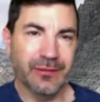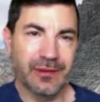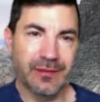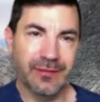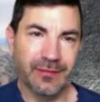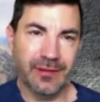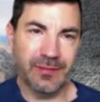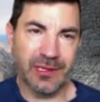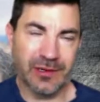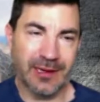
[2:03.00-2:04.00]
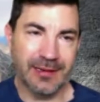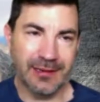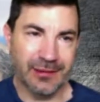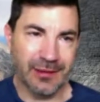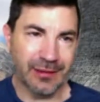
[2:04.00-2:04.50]
We've been trying to
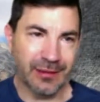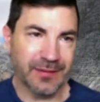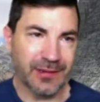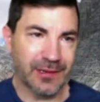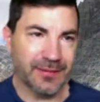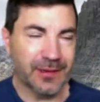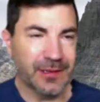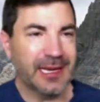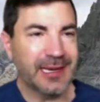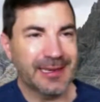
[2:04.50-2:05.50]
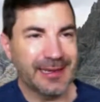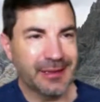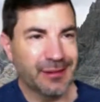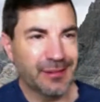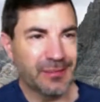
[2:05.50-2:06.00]
do this for
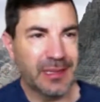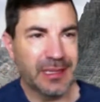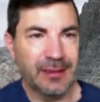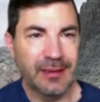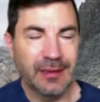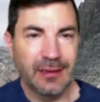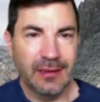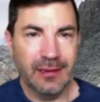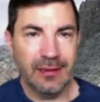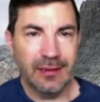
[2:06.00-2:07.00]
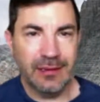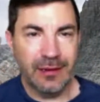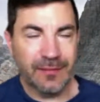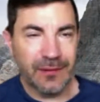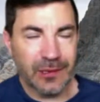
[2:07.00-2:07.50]
decades, but
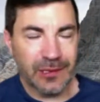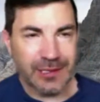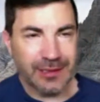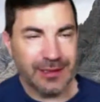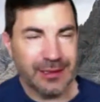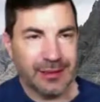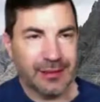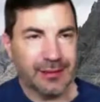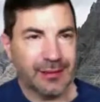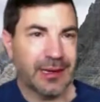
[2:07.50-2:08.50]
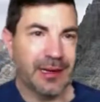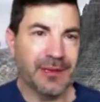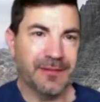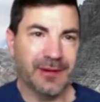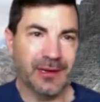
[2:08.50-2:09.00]
unfortunately, it's not
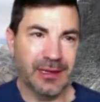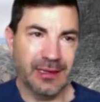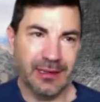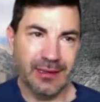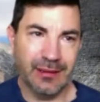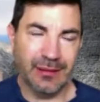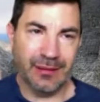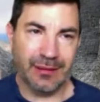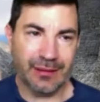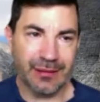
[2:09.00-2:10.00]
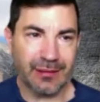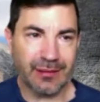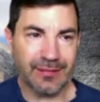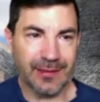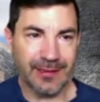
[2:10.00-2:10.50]
been a very
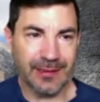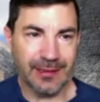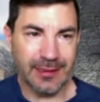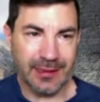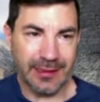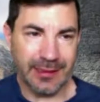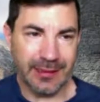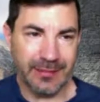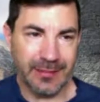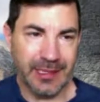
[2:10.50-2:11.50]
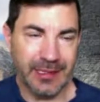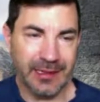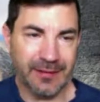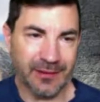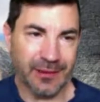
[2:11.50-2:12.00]
successful
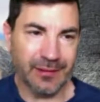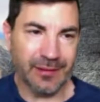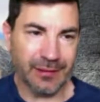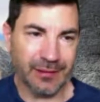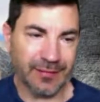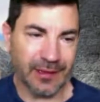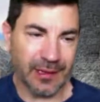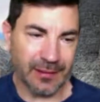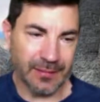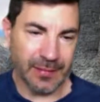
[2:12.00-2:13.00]
endeavor thus far.